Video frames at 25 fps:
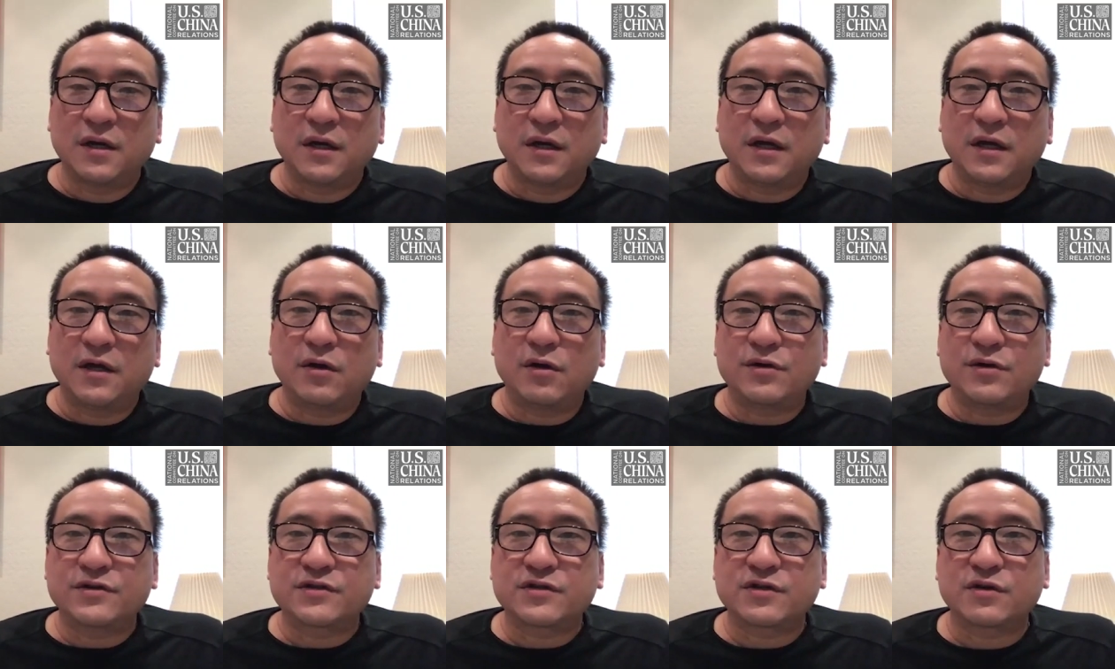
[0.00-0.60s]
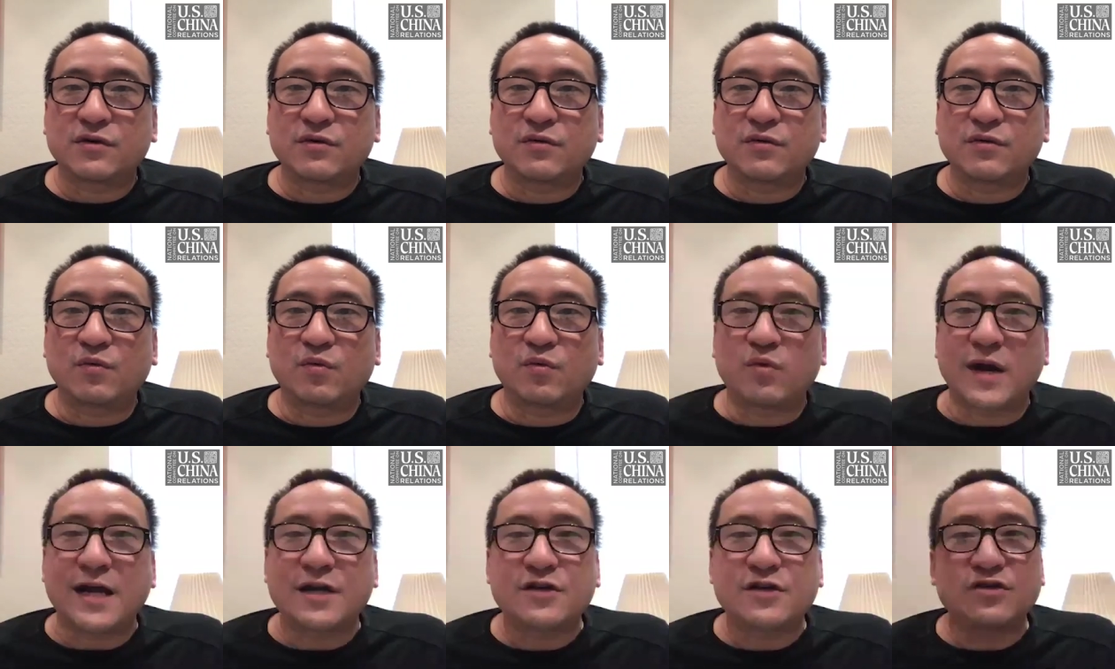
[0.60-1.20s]
It also
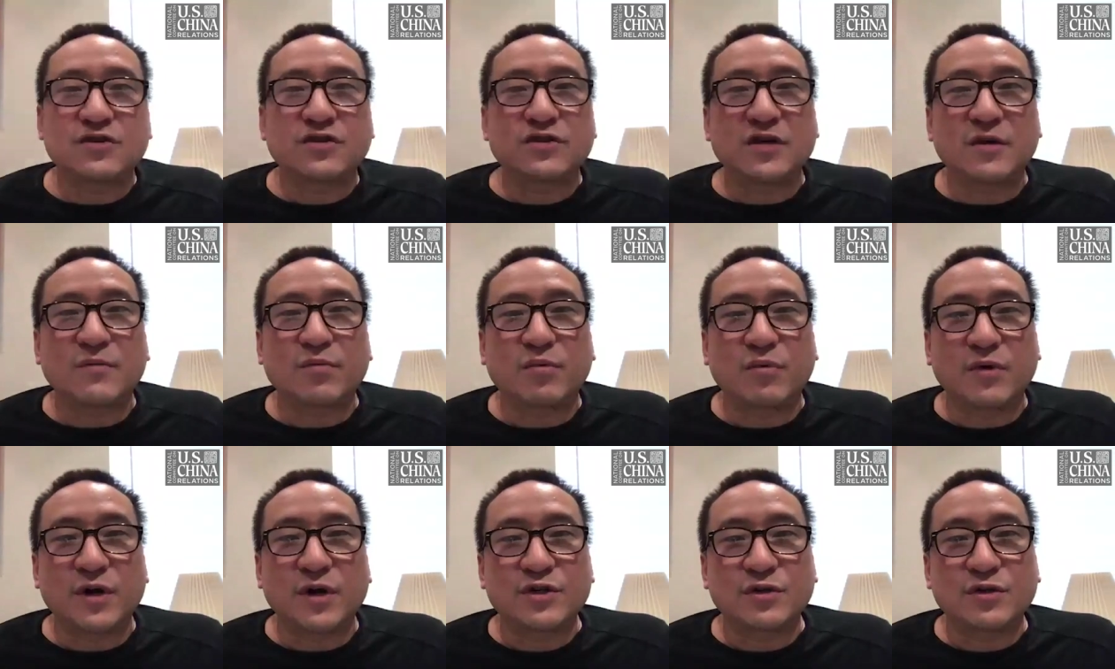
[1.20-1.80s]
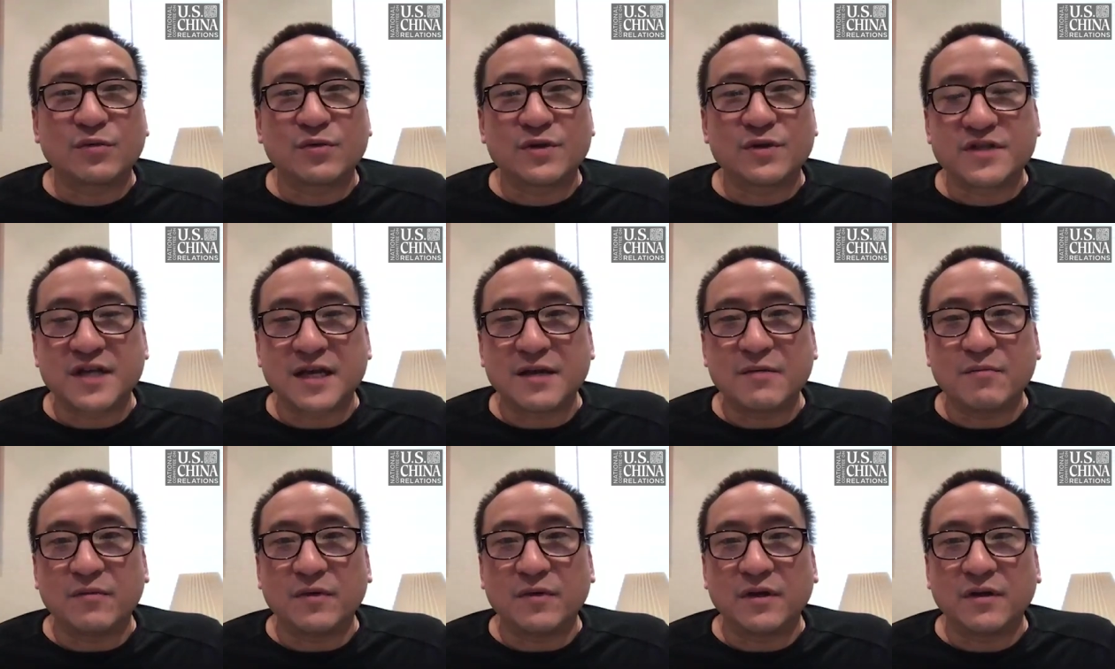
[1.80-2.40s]
ratchets up racial
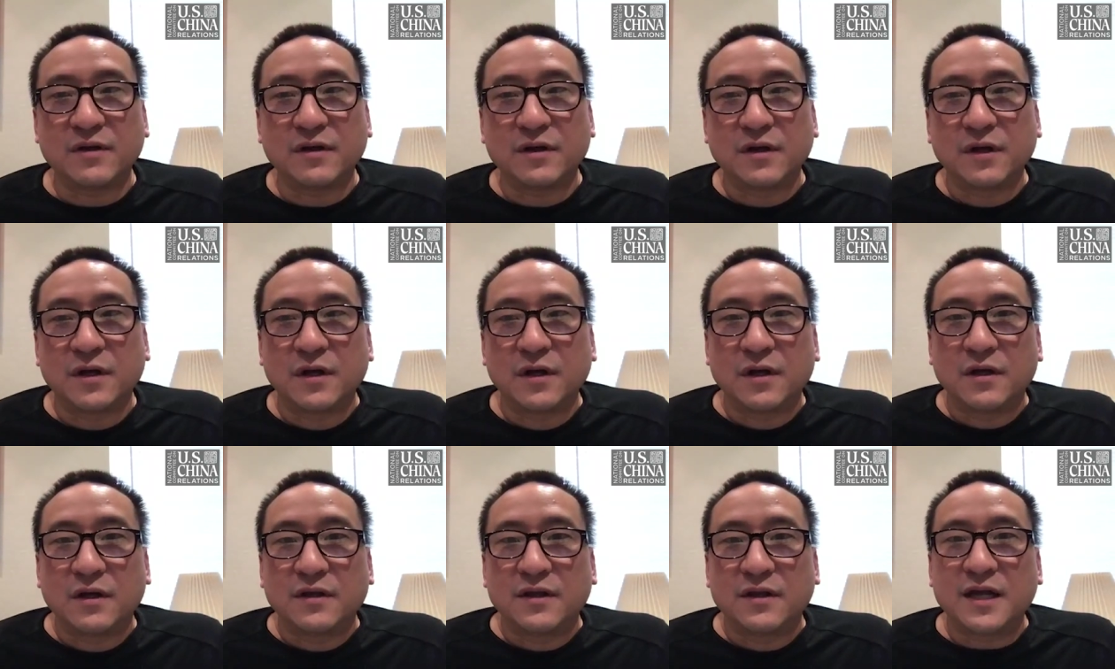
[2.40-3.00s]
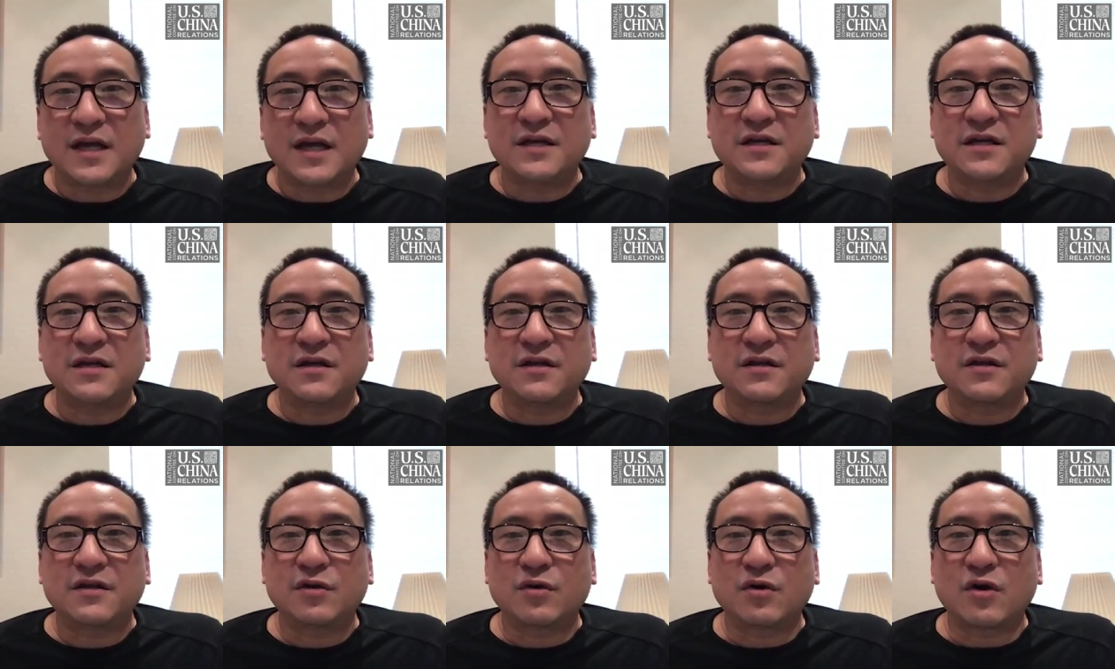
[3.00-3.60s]
resentment. The idea
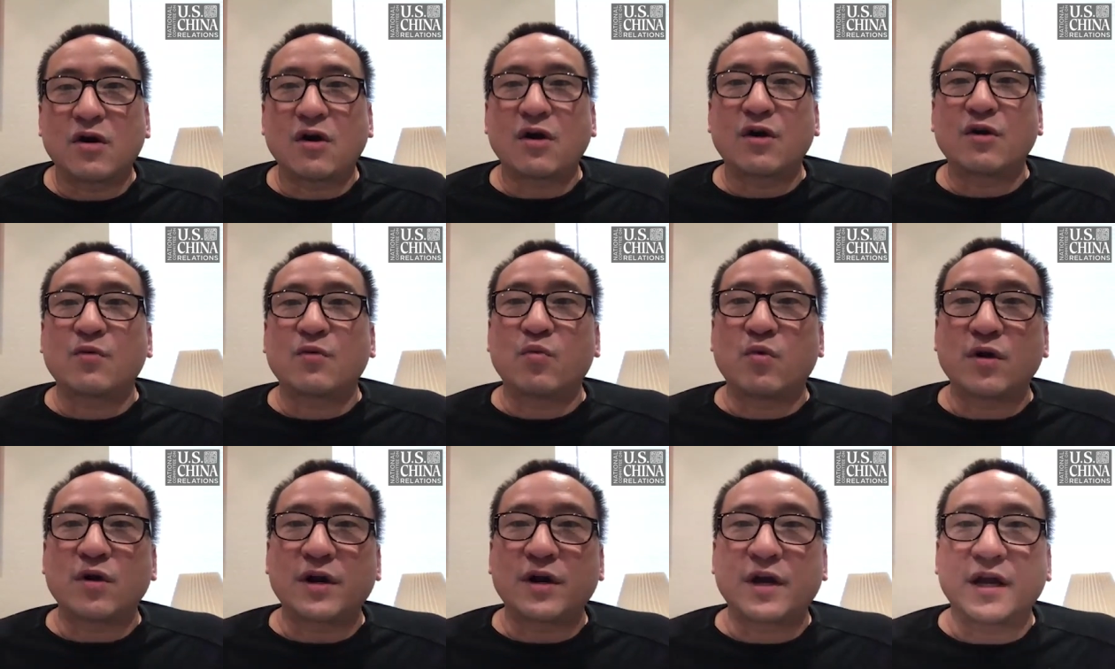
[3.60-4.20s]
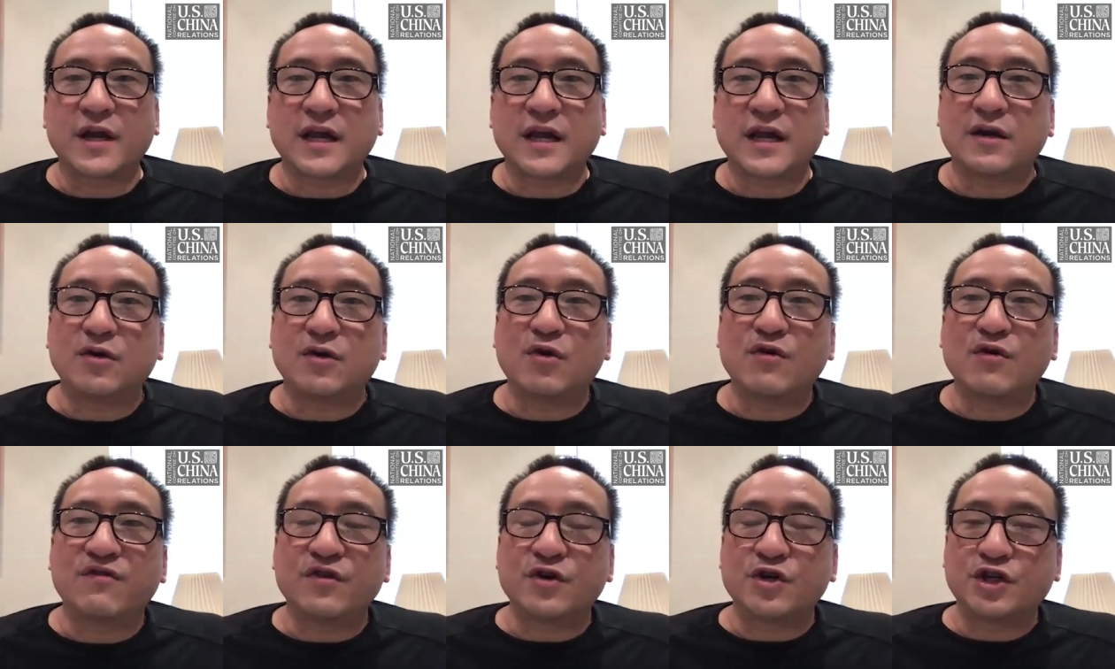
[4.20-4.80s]
that you're hardworking and an
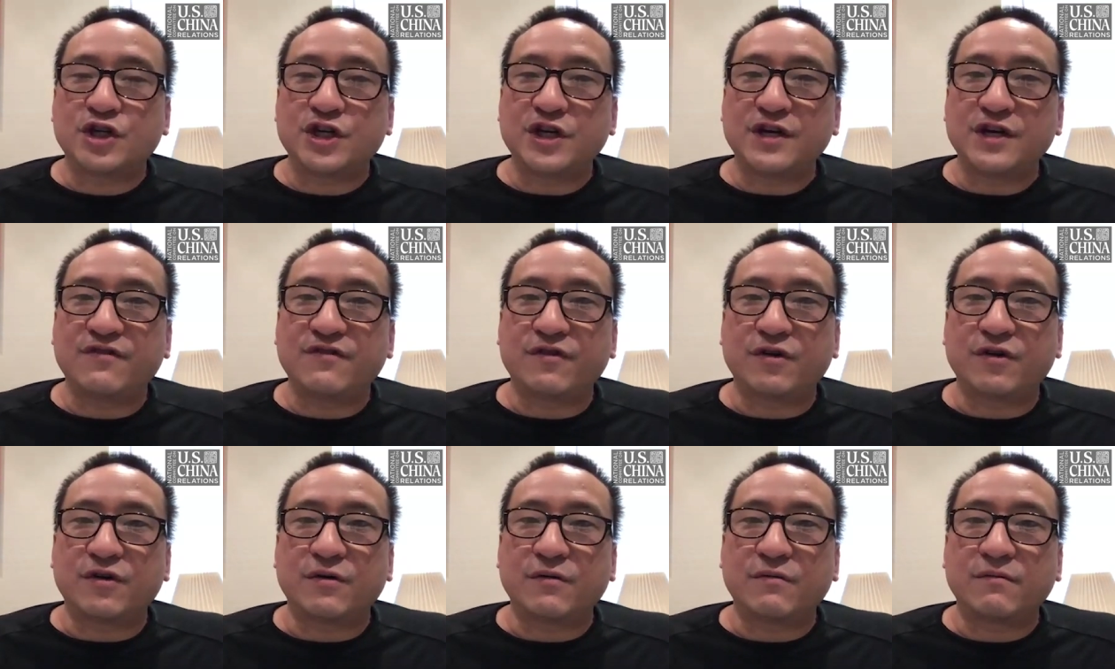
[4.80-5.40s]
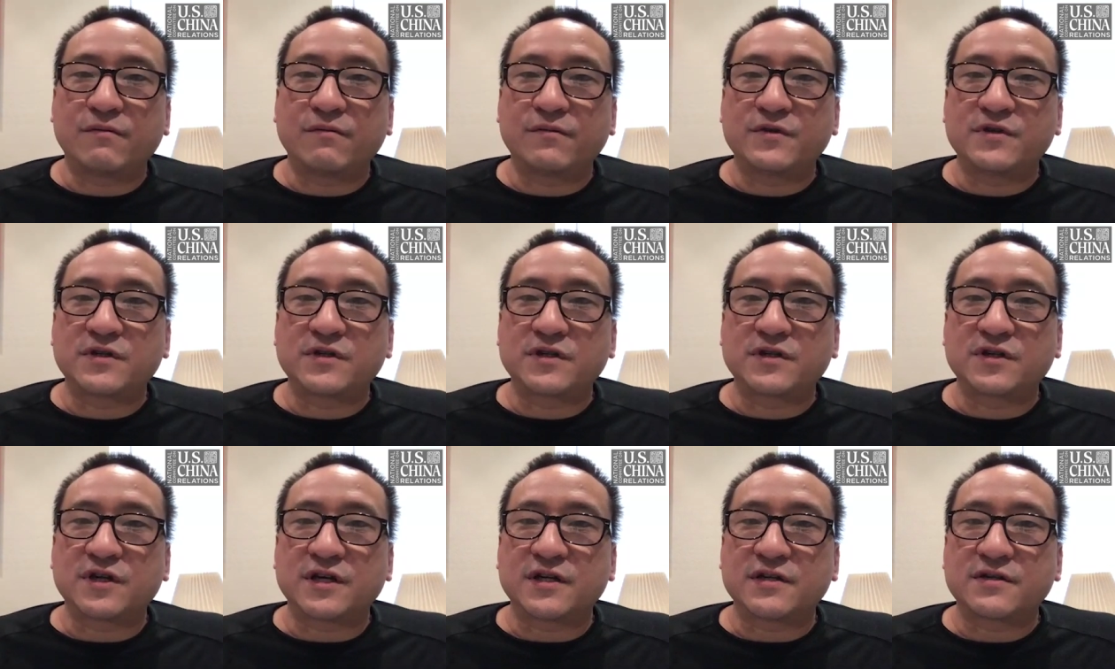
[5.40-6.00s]
overachiever
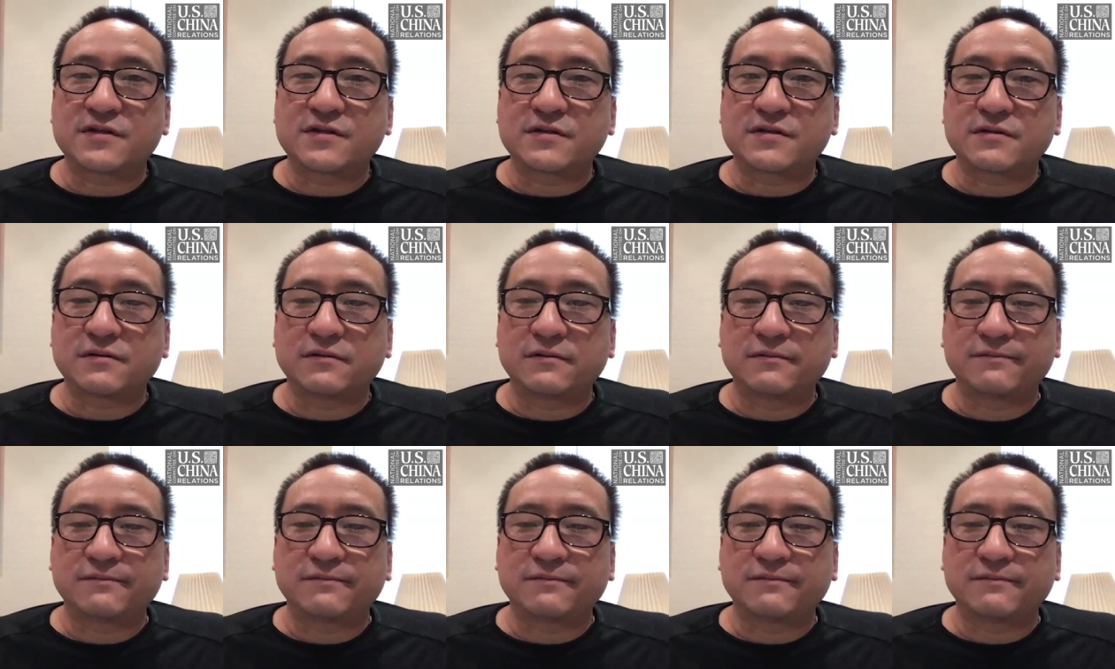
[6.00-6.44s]
suggests